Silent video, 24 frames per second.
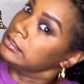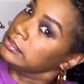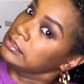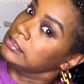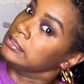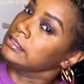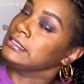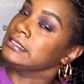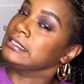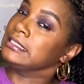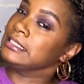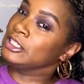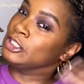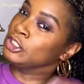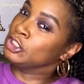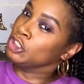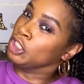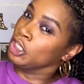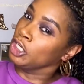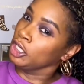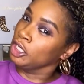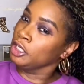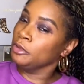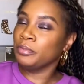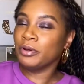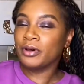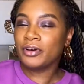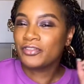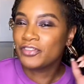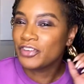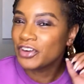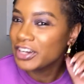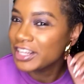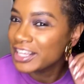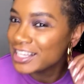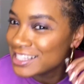it's a little deep
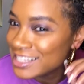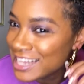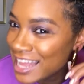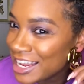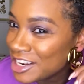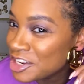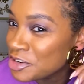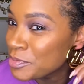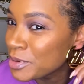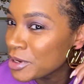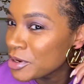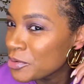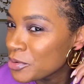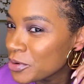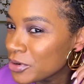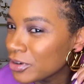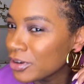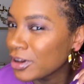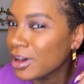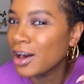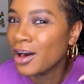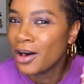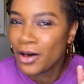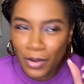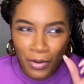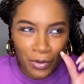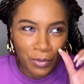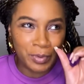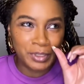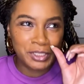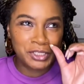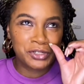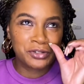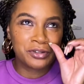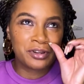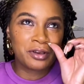for these not to be real gold.
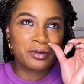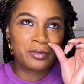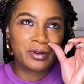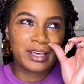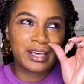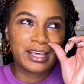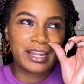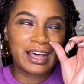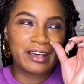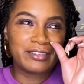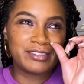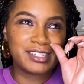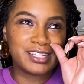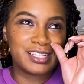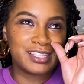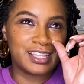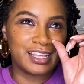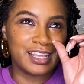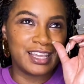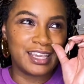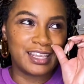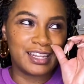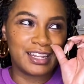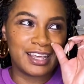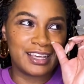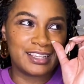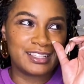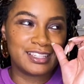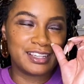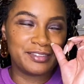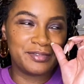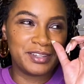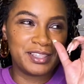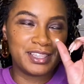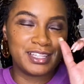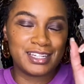But you know what? I was just thinking, like,
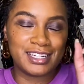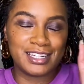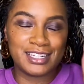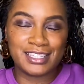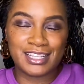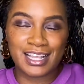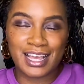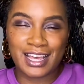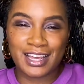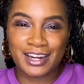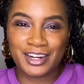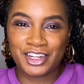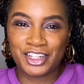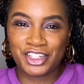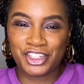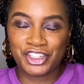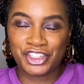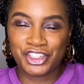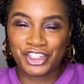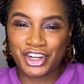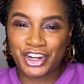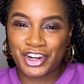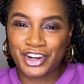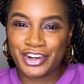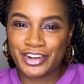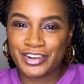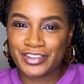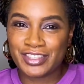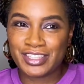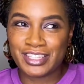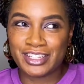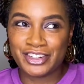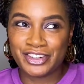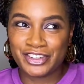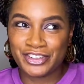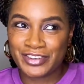some of the designer shirts
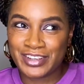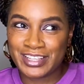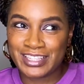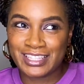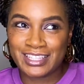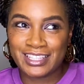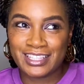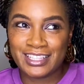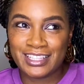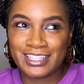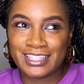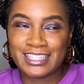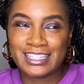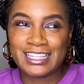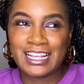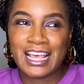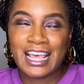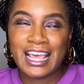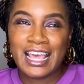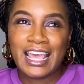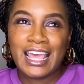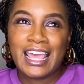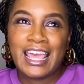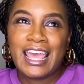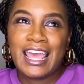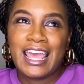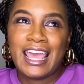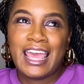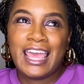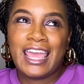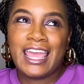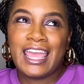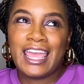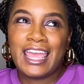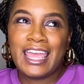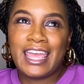and dresses
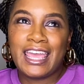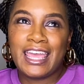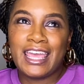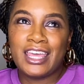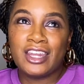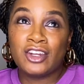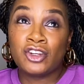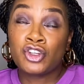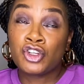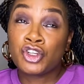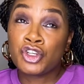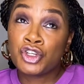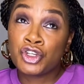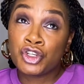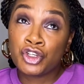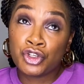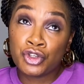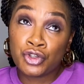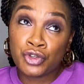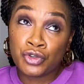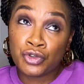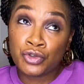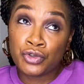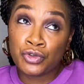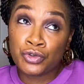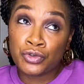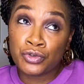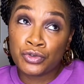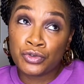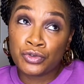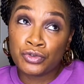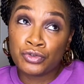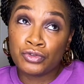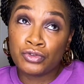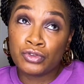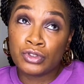and
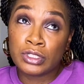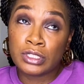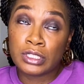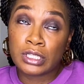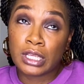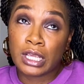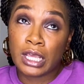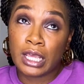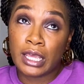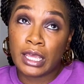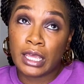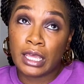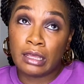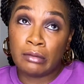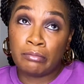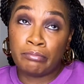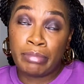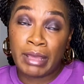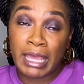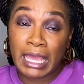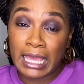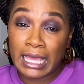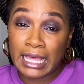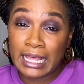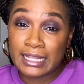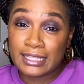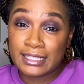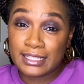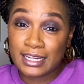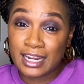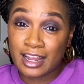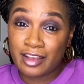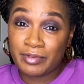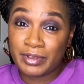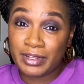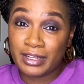shoes and pants that
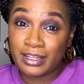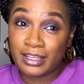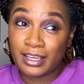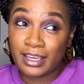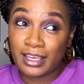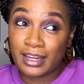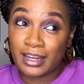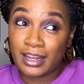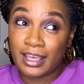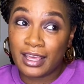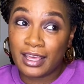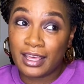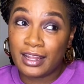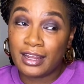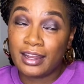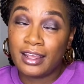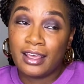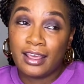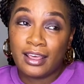I've been looking at